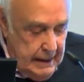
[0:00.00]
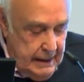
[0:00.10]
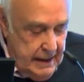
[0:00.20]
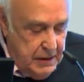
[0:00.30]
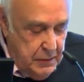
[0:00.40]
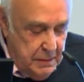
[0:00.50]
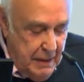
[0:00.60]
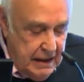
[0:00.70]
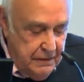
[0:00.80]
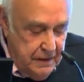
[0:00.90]
This was
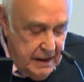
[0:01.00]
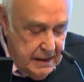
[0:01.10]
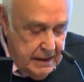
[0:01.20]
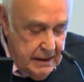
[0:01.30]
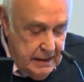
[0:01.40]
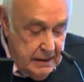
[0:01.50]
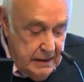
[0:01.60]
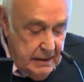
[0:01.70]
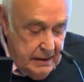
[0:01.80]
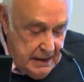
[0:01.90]
manifested,
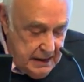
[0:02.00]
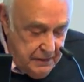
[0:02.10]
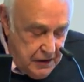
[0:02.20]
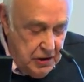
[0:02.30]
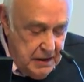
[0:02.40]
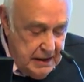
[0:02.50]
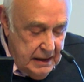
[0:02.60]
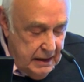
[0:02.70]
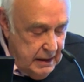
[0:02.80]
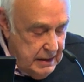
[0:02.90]
this
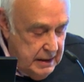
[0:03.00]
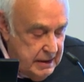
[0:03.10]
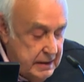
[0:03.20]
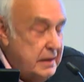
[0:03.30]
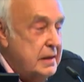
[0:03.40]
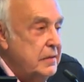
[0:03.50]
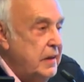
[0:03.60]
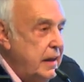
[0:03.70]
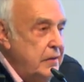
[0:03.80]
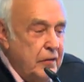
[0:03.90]
deficiency, in the existence of
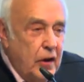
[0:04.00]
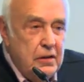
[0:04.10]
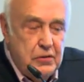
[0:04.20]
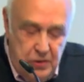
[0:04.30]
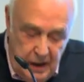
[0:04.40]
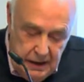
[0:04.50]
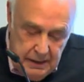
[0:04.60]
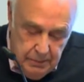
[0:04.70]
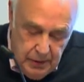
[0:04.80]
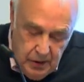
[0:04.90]
involuntary
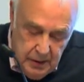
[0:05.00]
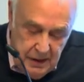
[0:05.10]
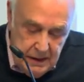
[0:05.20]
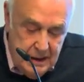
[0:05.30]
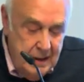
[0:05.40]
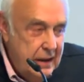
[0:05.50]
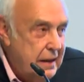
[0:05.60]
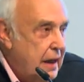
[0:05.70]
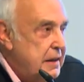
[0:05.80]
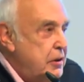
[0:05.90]
unemployment and
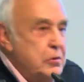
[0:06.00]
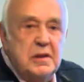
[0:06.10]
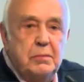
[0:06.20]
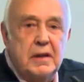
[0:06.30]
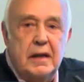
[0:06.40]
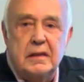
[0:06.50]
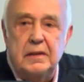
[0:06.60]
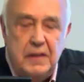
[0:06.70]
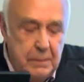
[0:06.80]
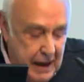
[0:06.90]
unused
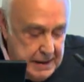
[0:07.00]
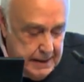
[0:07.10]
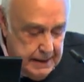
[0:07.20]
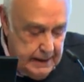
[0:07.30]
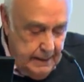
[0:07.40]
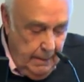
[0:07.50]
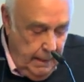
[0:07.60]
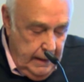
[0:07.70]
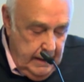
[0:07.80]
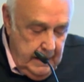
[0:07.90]
productive capacity.
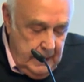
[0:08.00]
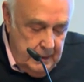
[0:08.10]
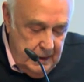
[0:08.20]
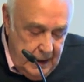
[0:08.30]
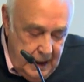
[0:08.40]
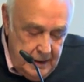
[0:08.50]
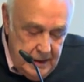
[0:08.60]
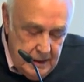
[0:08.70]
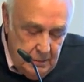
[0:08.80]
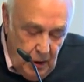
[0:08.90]
In the
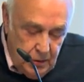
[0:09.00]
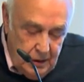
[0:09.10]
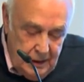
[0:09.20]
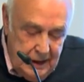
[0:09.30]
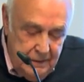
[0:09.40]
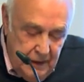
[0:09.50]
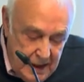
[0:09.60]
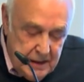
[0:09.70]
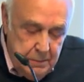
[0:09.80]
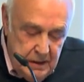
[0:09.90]
Keynesian model,
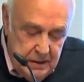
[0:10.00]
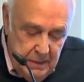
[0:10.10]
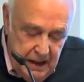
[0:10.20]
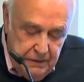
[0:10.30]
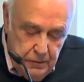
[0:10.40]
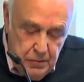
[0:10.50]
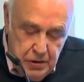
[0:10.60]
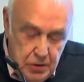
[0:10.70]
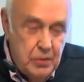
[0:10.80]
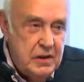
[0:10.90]
investment may fall
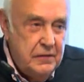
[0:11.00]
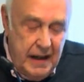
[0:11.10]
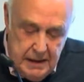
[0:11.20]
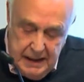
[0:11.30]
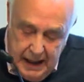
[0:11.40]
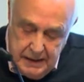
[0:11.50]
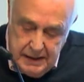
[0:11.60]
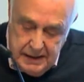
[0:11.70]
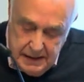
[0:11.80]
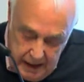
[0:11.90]
short of
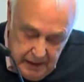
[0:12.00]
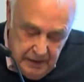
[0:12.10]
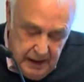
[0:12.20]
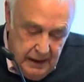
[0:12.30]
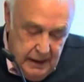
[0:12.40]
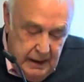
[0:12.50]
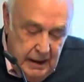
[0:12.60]
ex-ante saving.